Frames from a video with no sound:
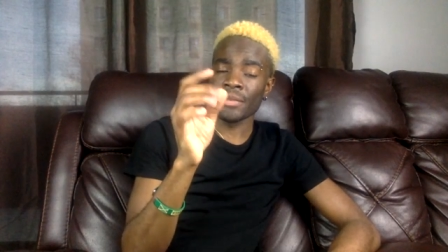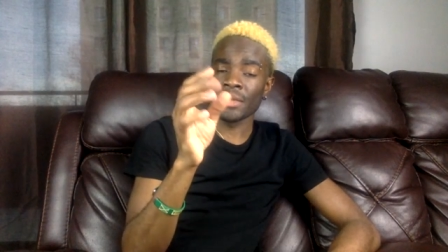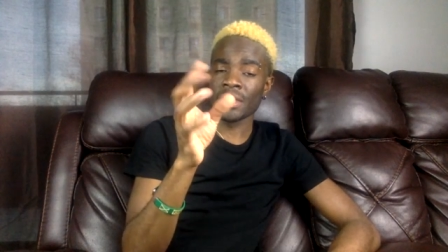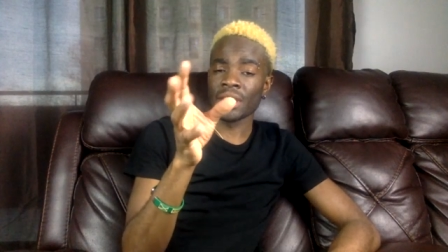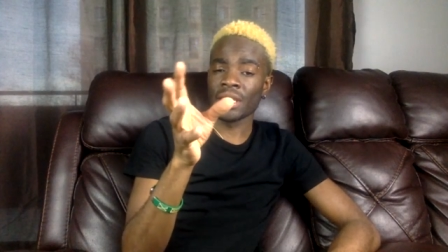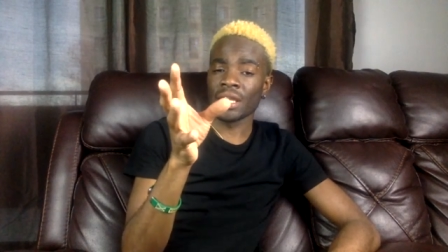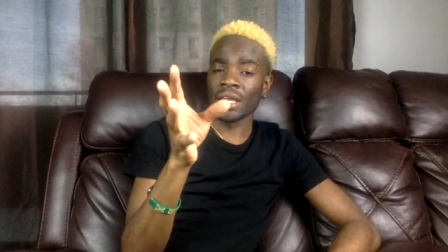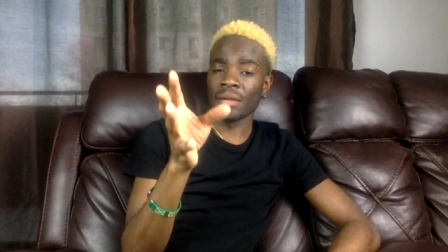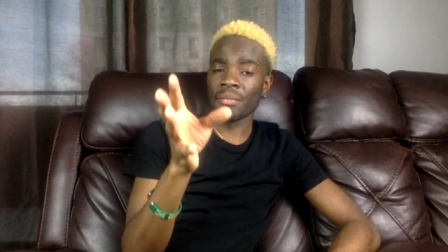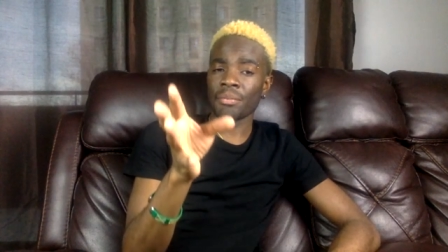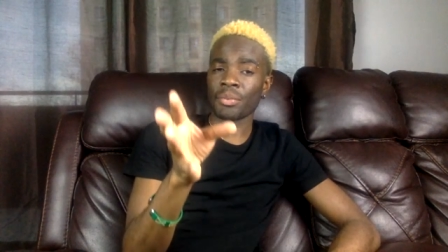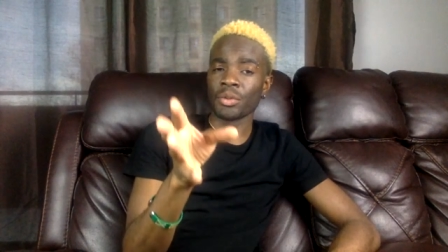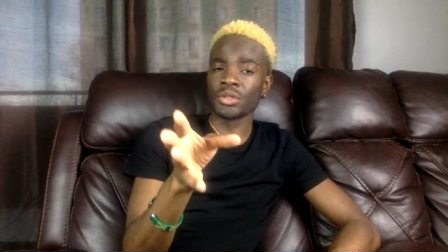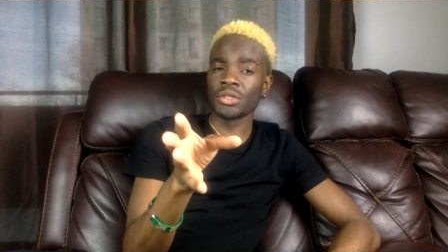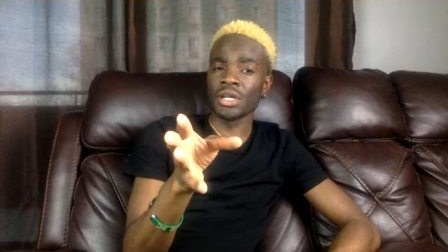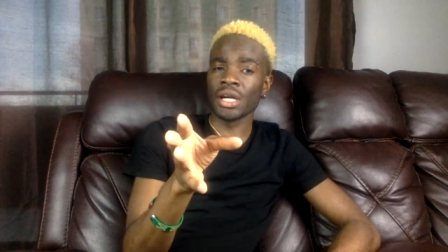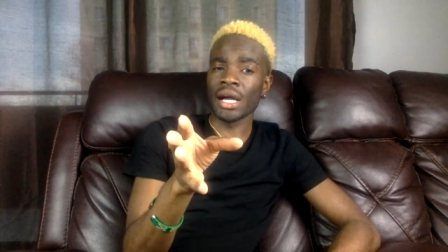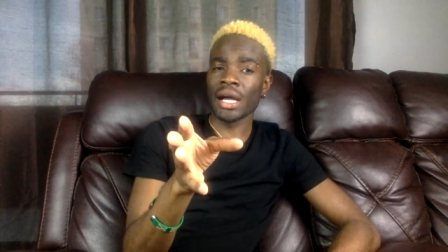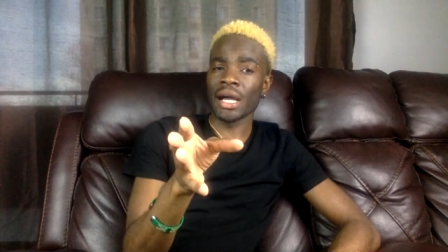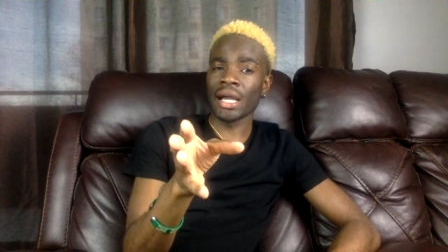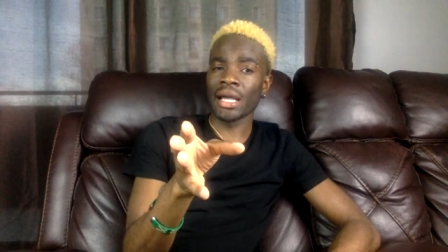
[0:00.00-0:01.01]
you can put
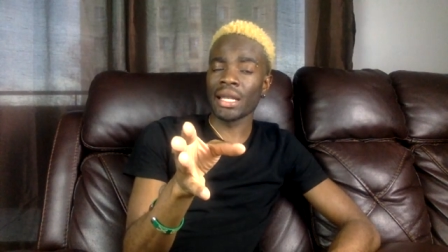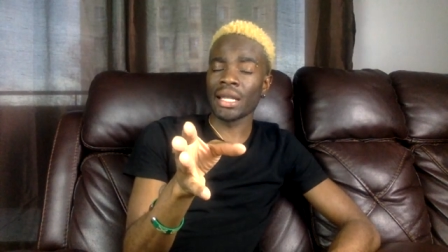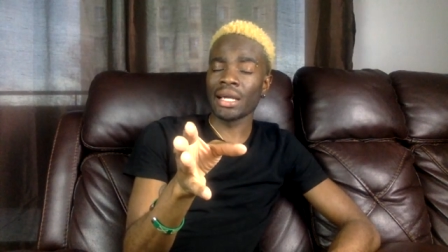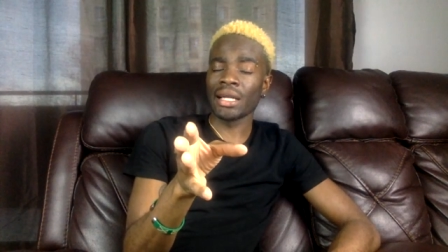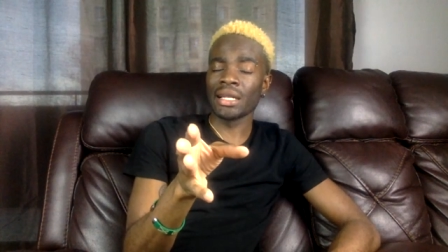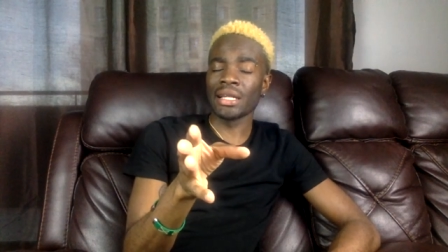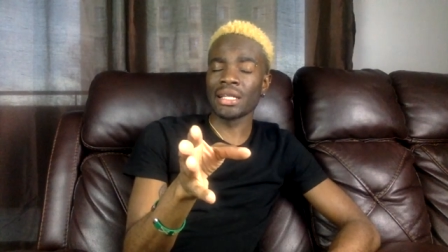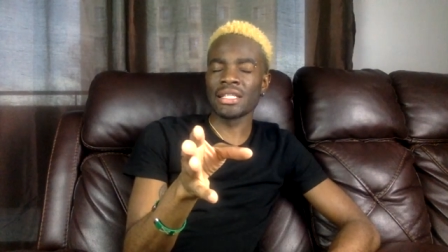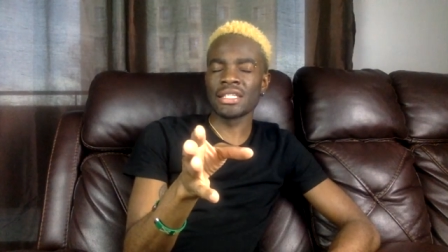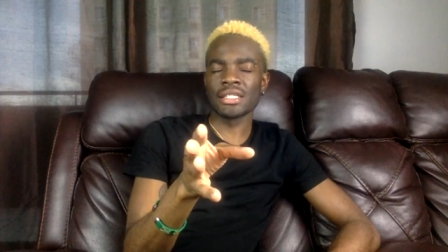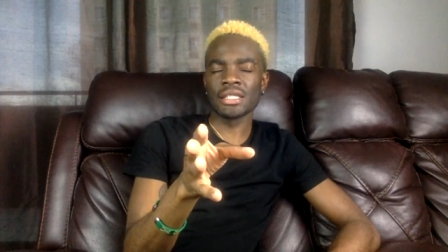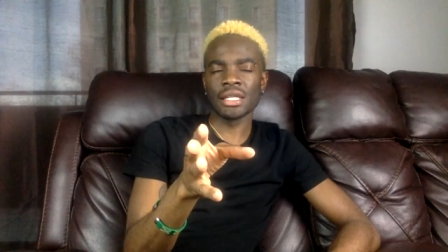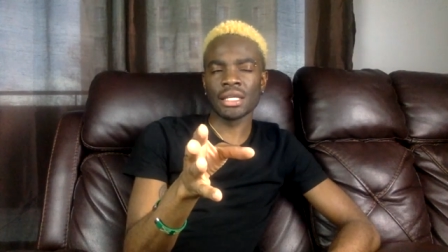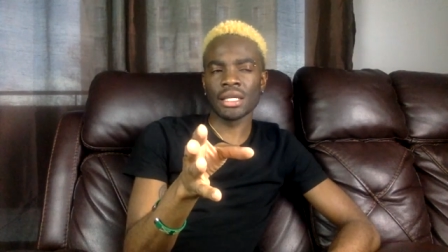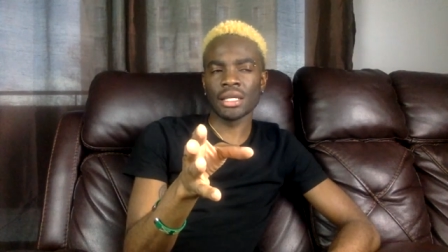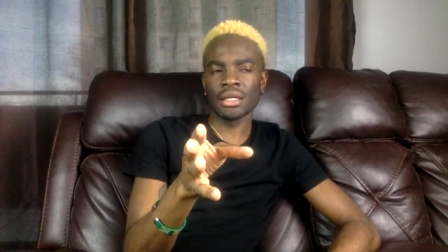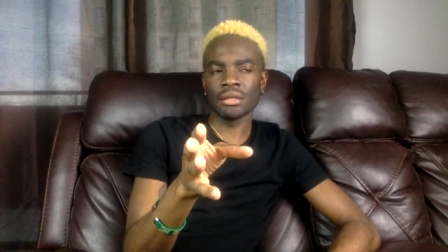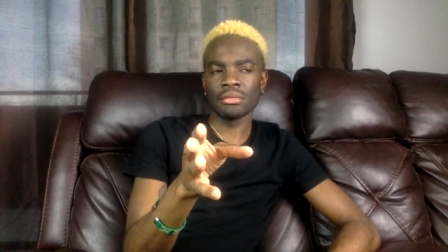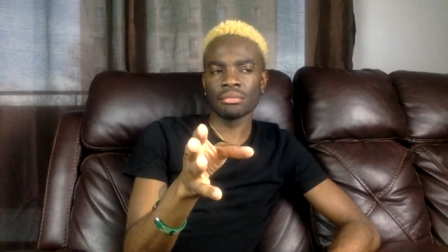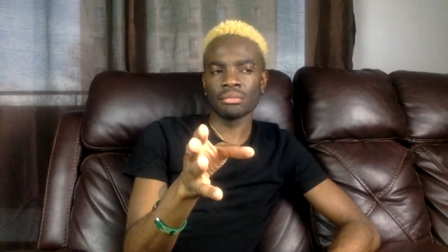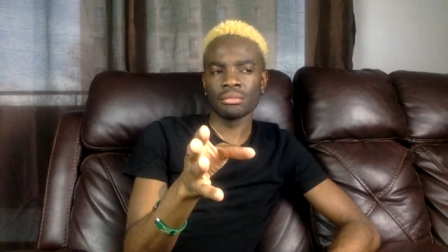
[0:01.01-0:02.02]
your oil at let's
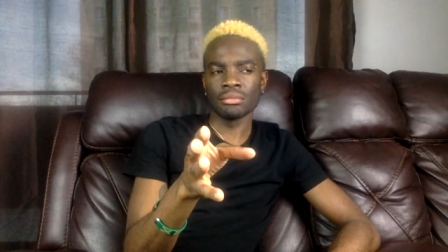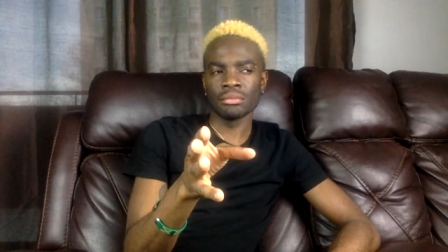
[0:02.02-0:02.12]
say